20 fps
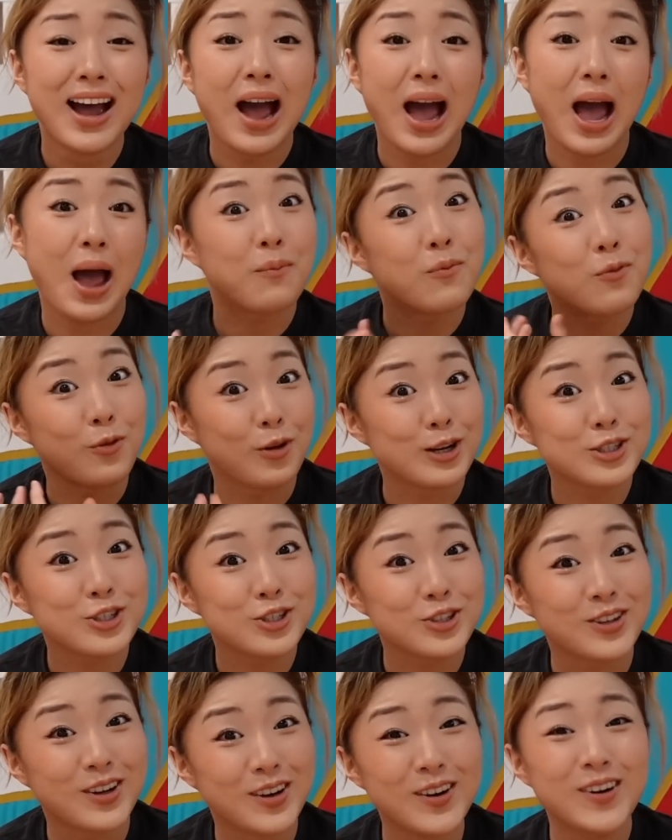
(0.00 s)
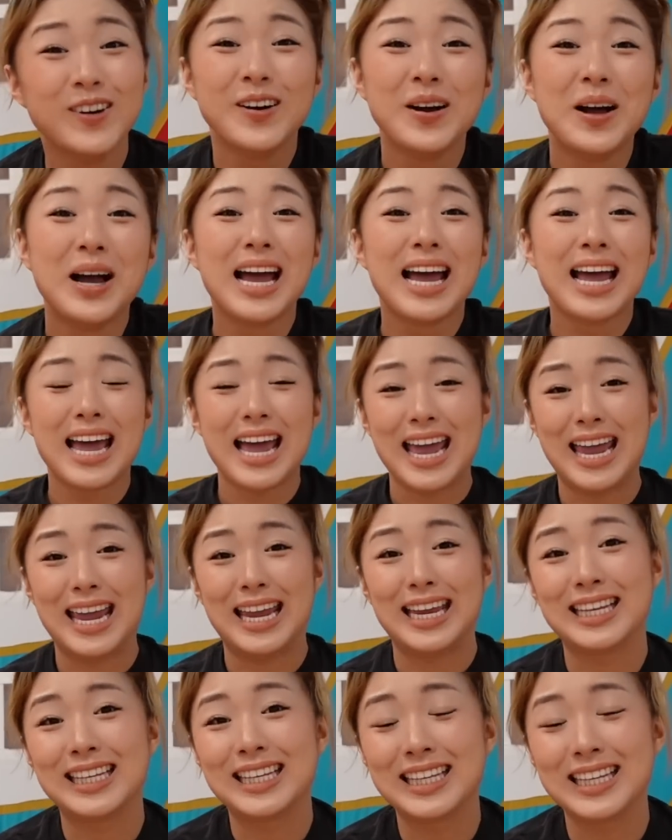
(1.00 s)
I'm French, you know,
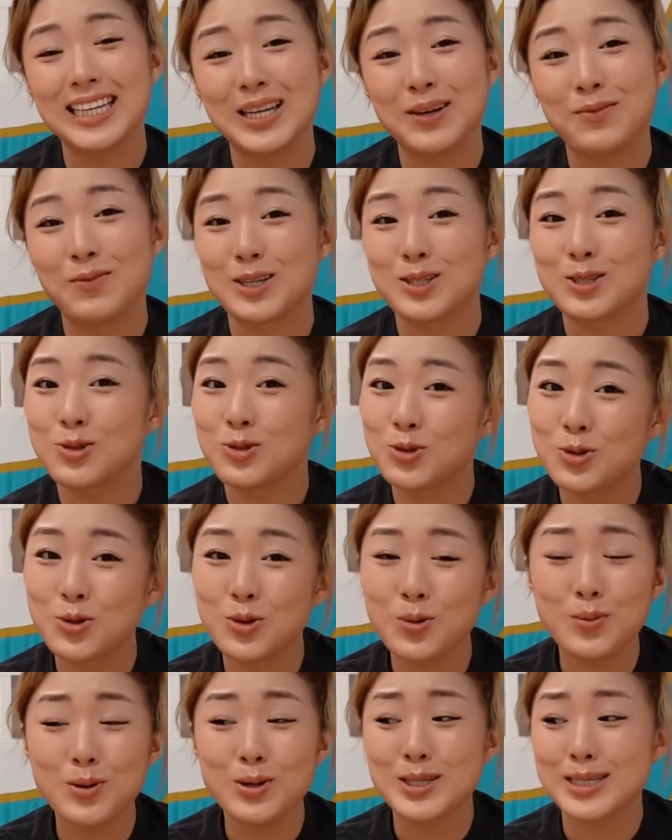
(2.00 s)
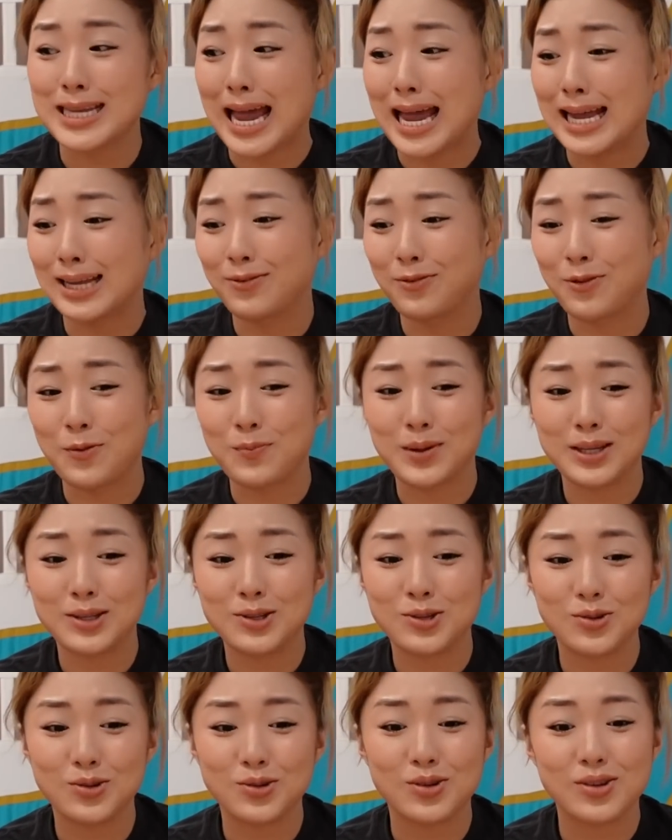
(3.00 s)
and it was super sad for me
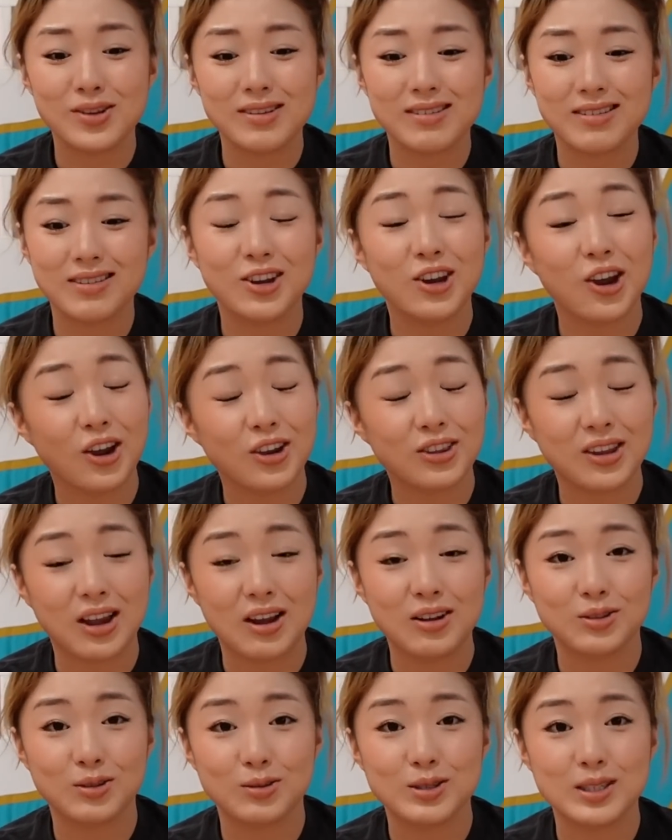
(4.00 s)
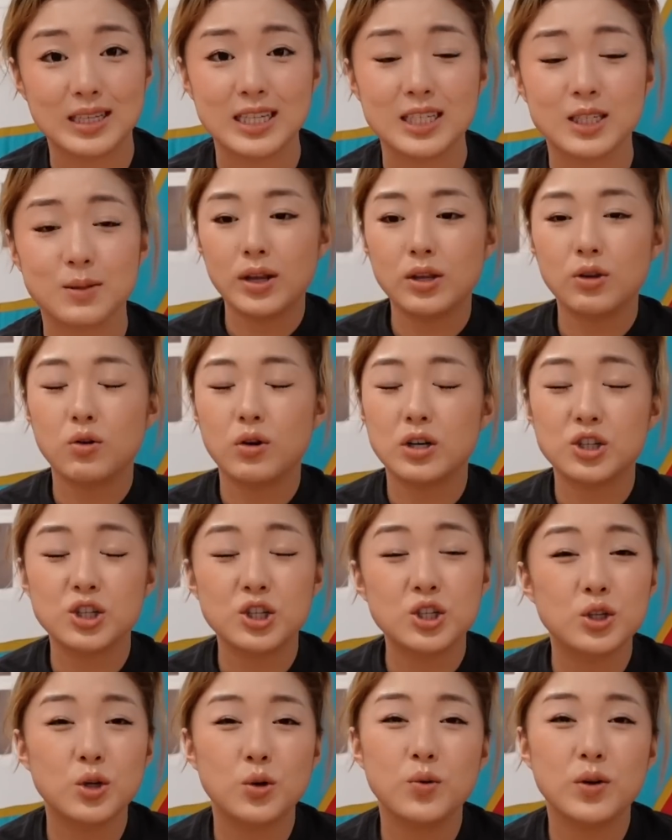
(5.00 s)
to cut down those things. When you are
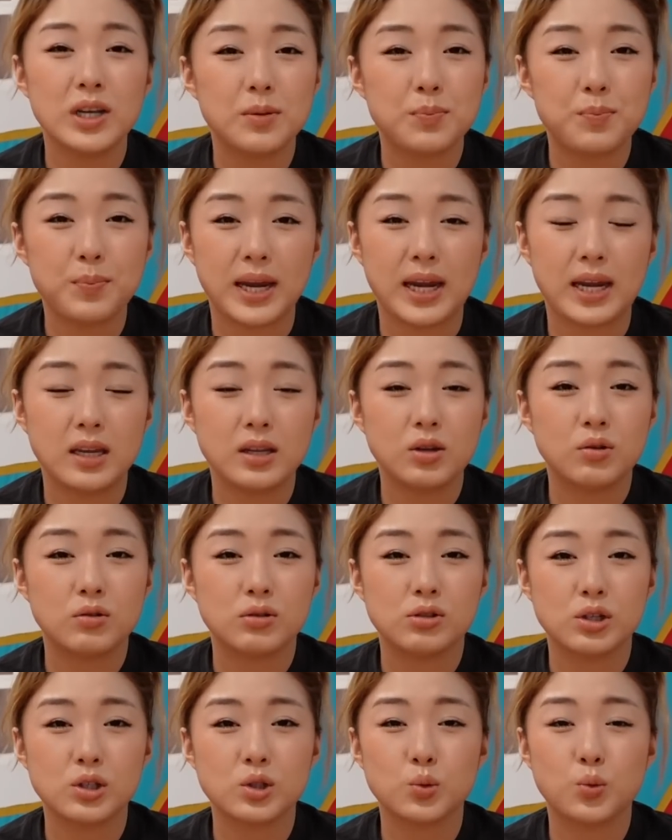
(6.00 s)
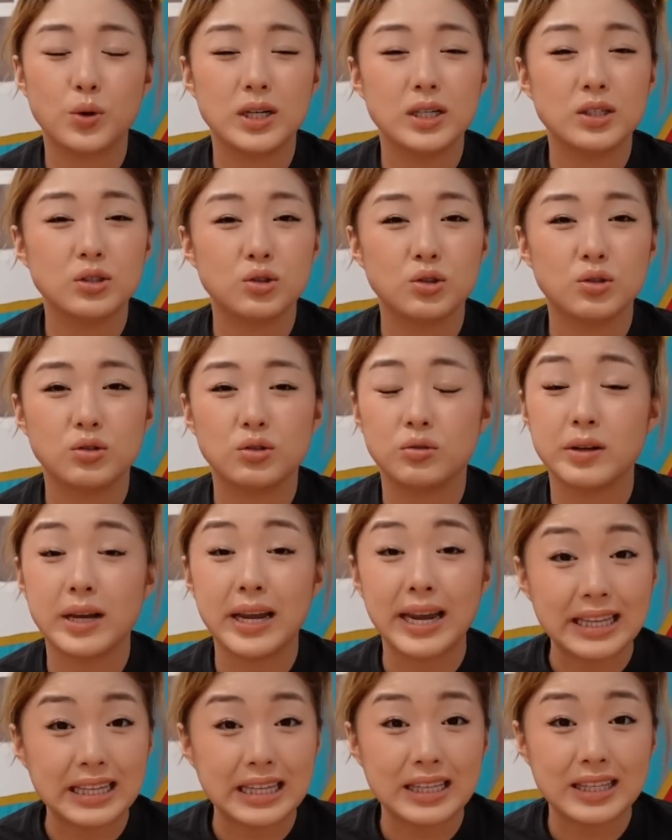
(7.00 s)
so in pain, you're just willing to do
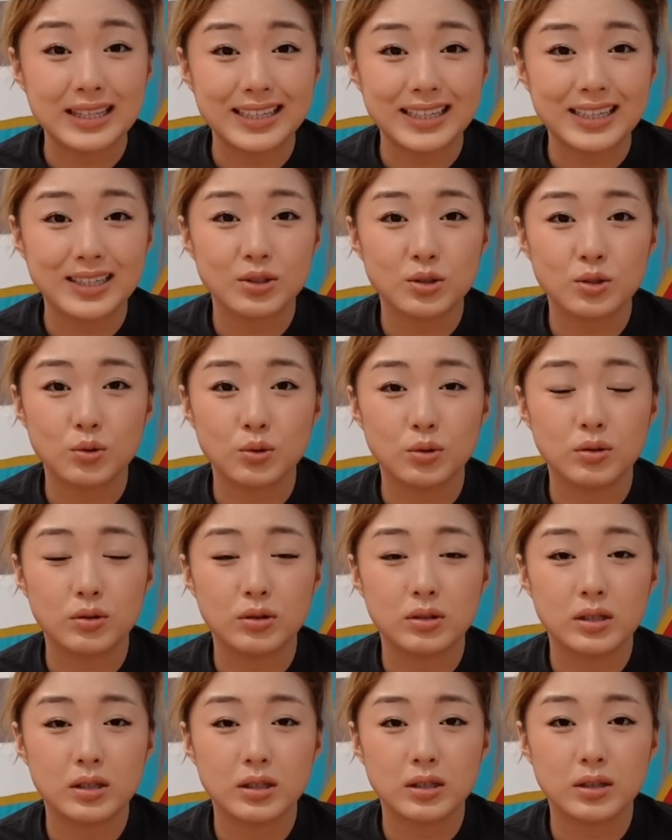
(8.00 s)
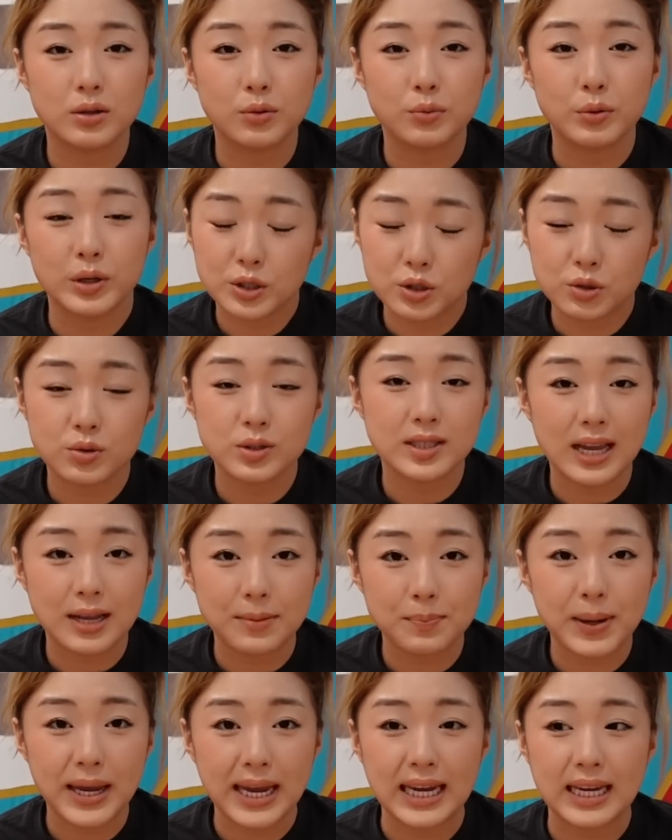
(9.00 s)
anything to reduce
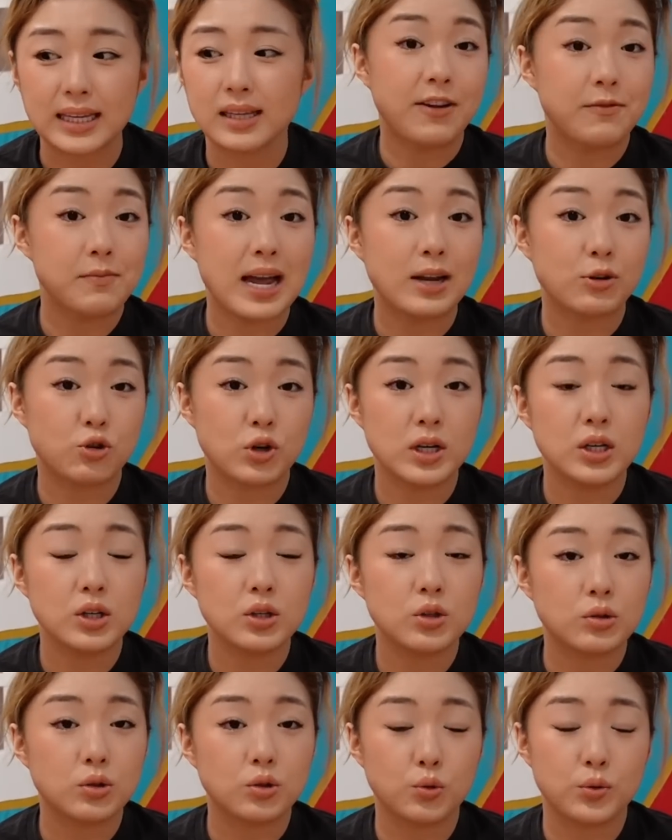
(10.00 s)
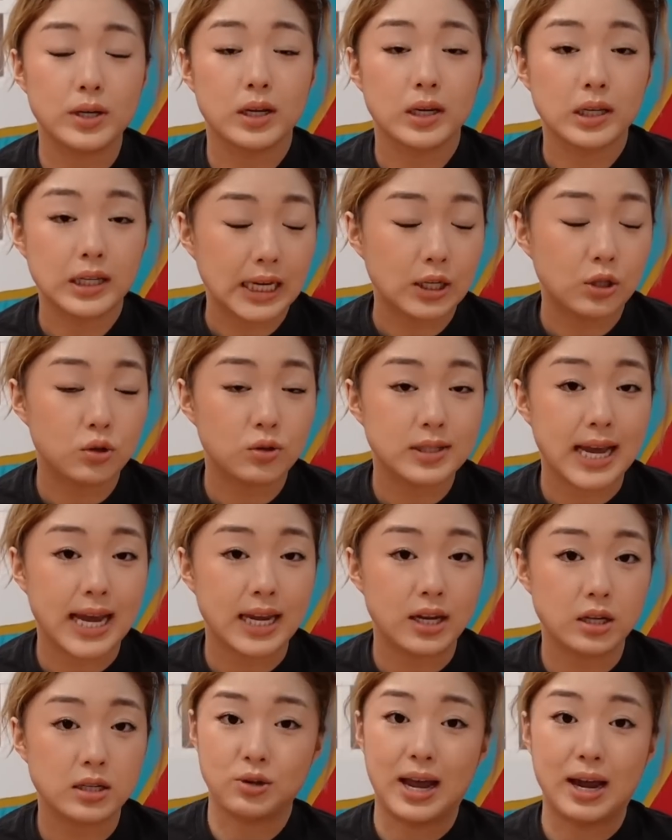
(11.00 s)
that pain. I'm actually doing a keto
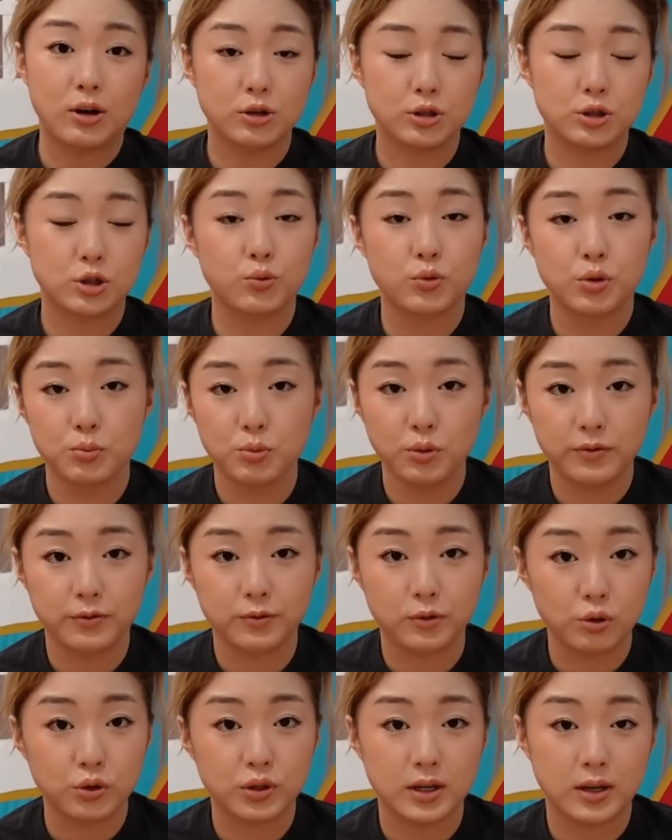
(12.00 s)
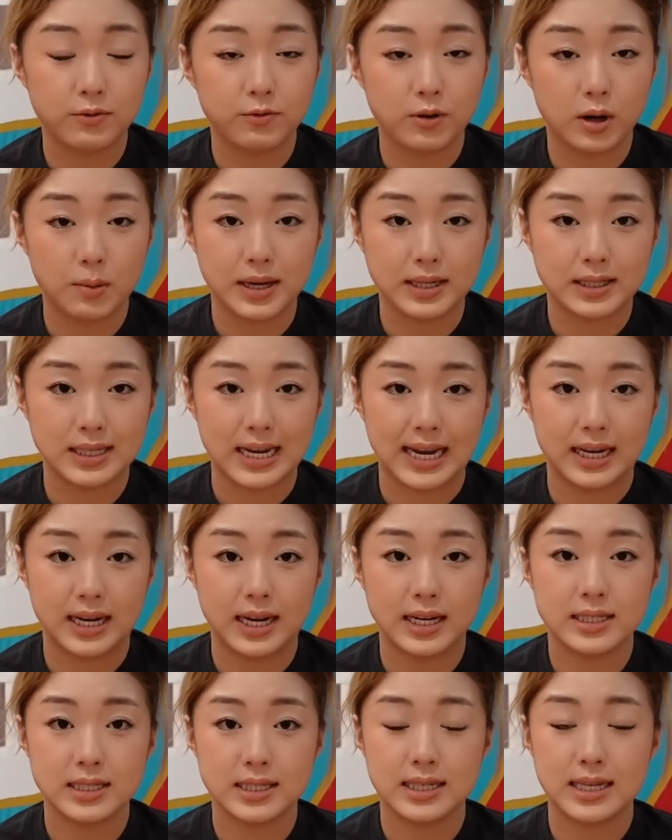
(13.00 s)
diet, so I also removed gluten from my
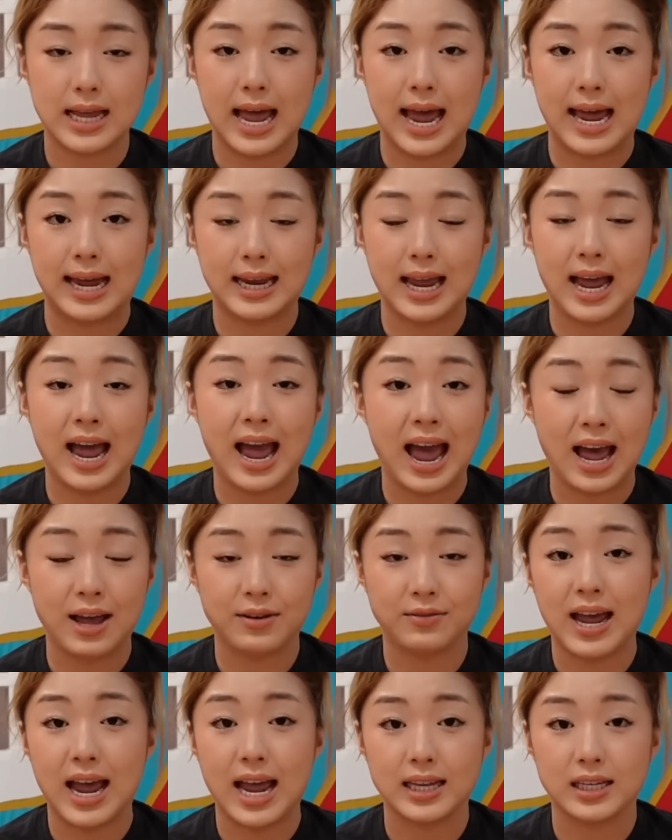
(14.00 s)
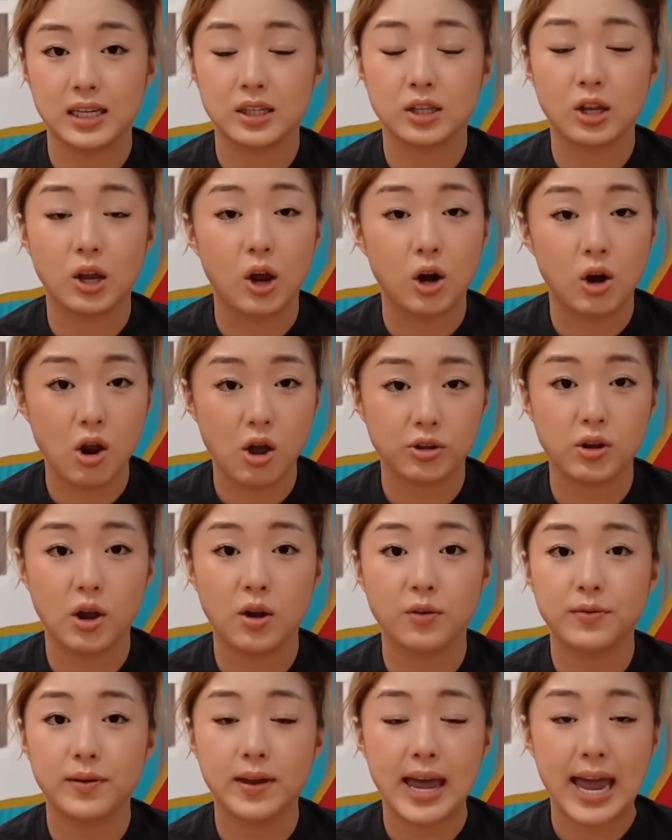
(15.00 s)
diet. I have added a lot
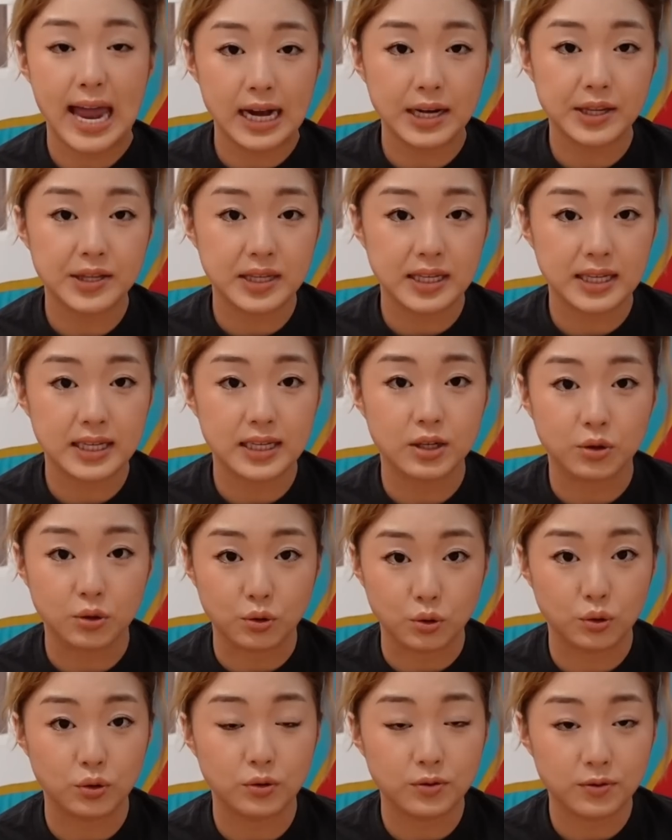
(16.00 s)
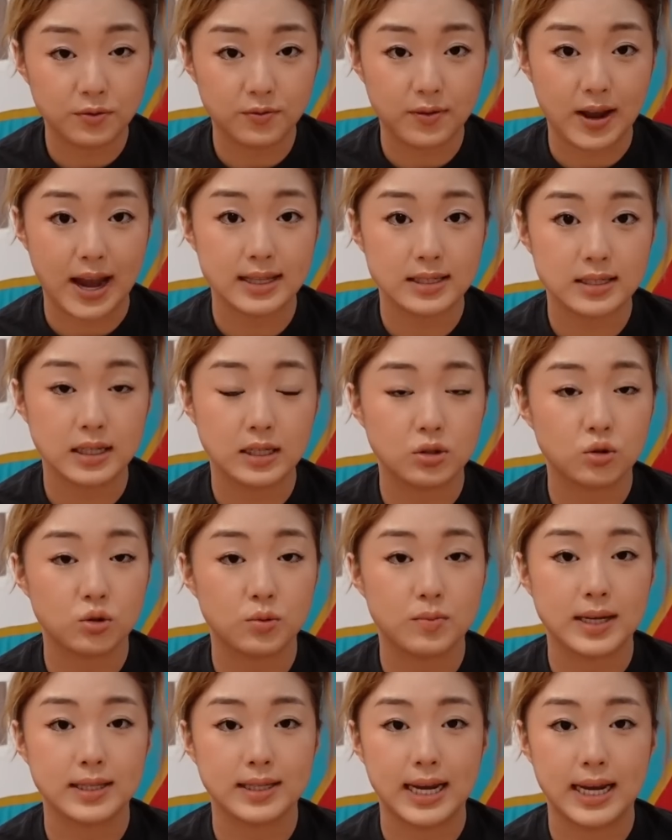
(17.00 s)
of healthy, good fat into
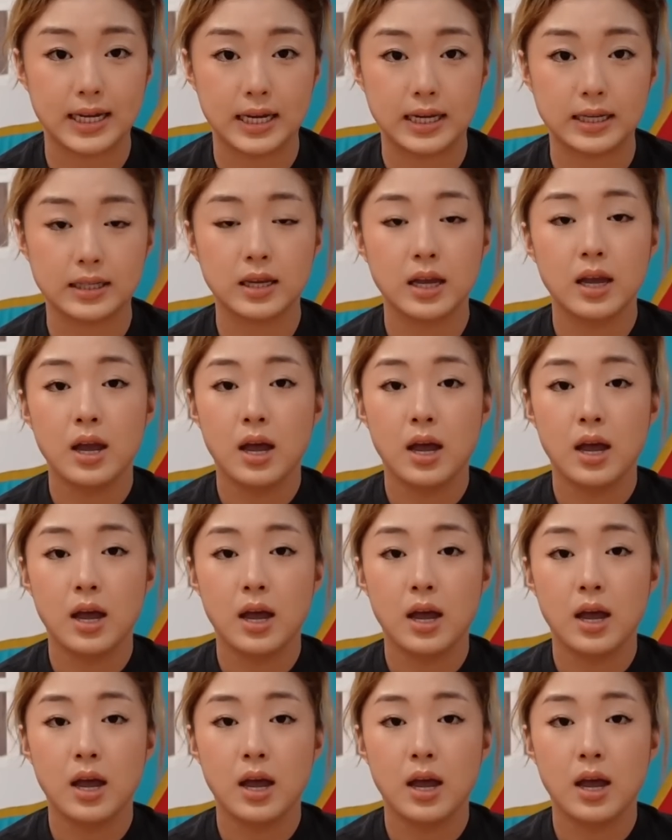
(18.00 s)
my diet,